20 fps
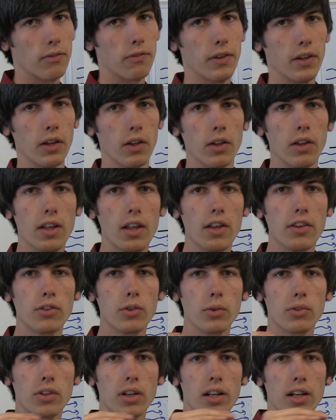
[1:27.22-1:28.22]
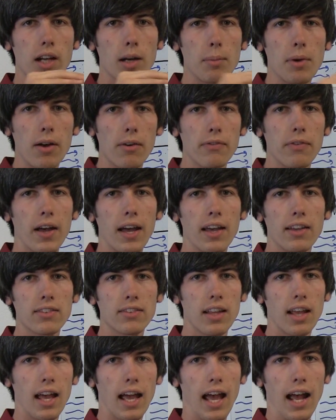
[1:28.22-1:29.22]
to fill, so it's going to come out
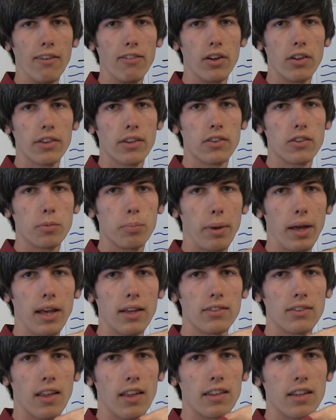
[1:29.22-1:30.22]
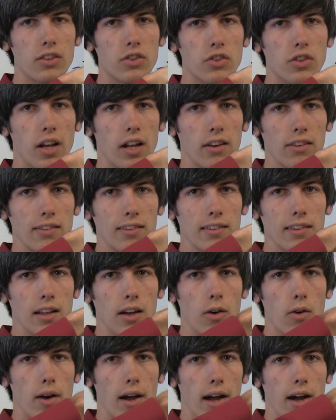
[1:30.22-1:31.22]
fast, have all this space, and then just kind of
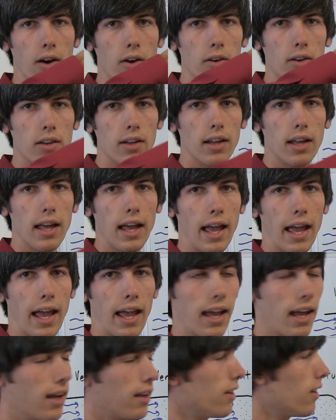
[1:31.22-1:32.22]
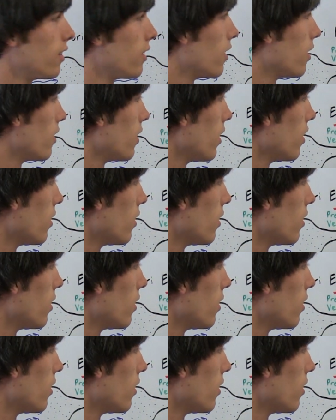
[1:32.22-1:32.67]
slow out and